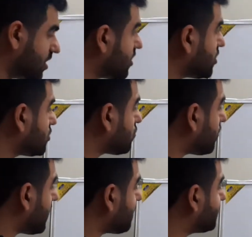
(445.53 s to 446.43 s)

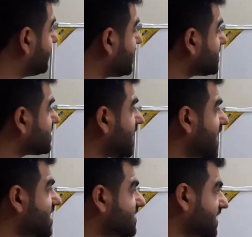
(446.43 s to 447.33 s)
So if this
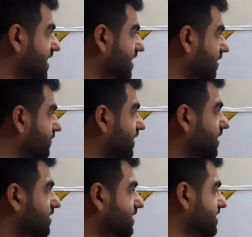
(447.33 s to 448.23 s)
AC,
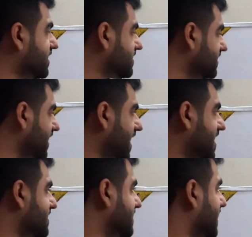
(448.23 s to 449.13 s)
this is the
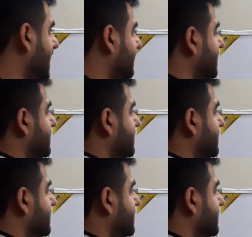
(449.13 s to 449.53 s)
AC and this